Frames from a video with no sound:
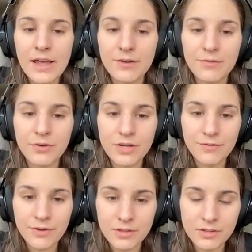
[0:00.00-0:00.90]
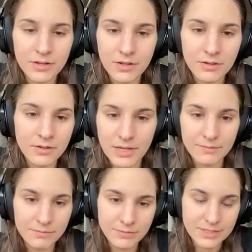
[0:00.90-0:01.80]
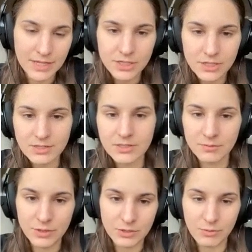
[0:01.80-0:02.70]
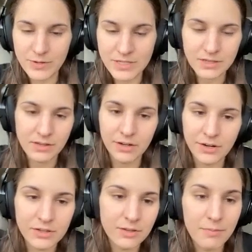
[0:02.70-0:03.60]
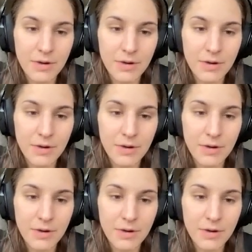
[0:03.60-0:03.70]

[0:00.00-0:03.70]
and for different stations which represent the Earth,